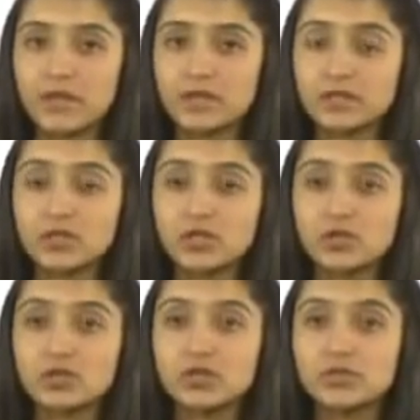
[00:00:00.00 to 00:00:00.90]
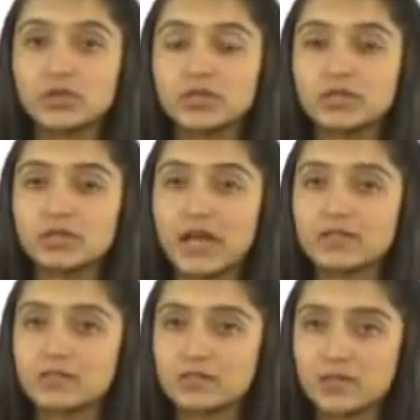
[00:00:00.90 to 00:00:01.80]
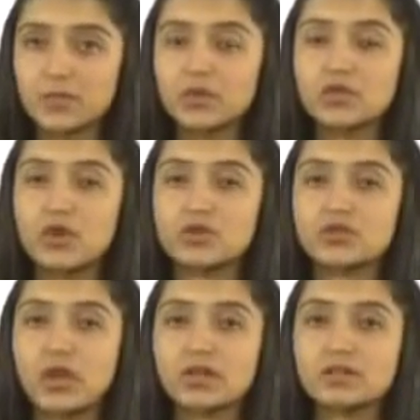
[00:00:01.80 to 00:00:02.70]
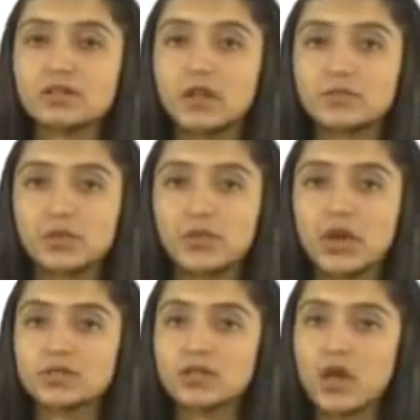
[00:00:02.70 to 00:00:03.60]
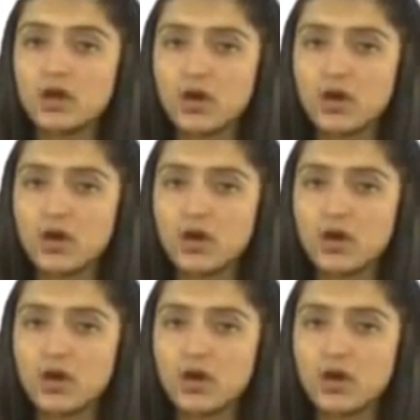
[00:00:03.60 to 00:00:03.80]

It is usually written as a separate contract that provides